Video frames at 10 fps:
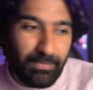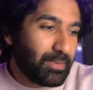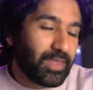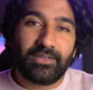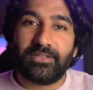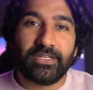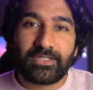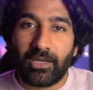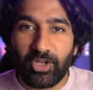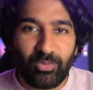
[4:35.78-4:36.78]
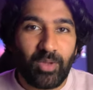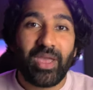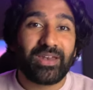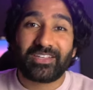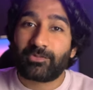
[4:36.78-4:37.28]
Maybe they did something, or maybe
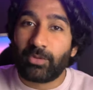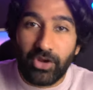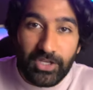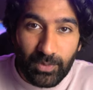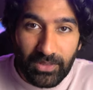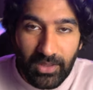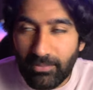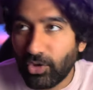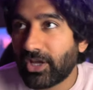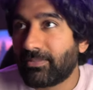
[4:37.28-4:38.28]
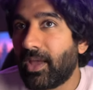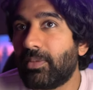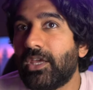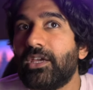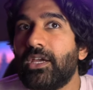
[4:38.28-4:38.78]
you had an experience with them, or like,
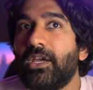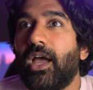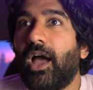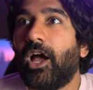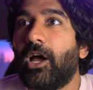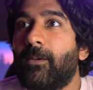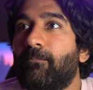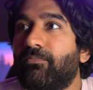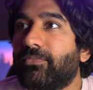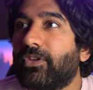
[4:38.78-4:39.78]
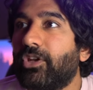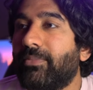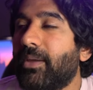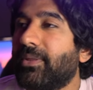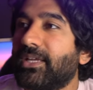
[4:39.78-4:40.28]
maybe, you know,
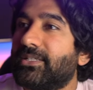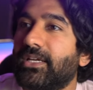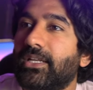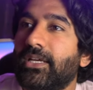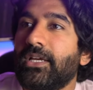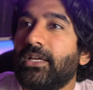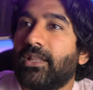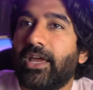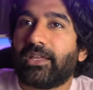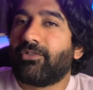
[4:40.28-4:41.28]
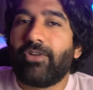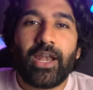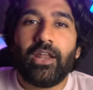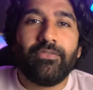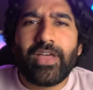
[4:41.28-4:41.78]
maybe they did, like, they
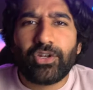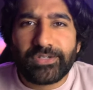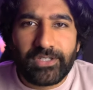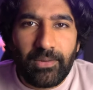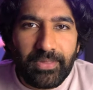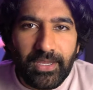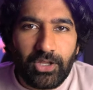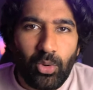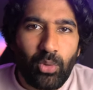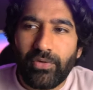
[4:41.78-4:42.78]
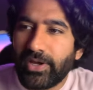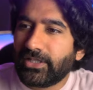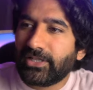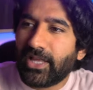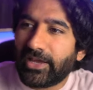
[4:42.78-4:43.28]
ran an event or something and you're
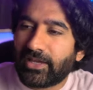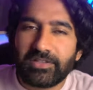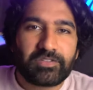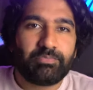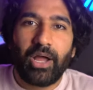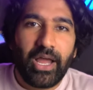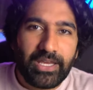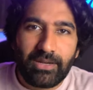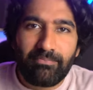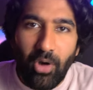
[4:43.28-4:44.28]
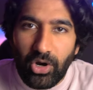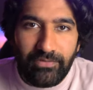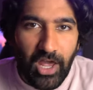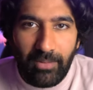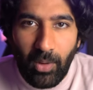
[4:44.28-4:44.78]
really like inspired and
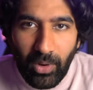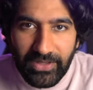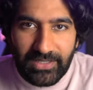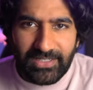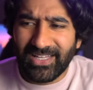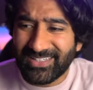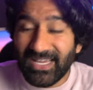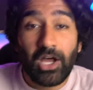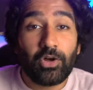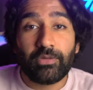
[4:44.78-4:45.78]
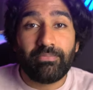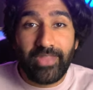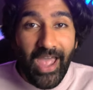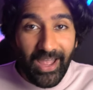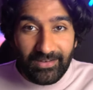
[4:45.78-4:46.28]
motivated by what they did. Like, tell them
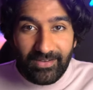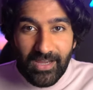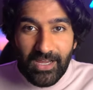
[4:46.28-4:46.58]
that.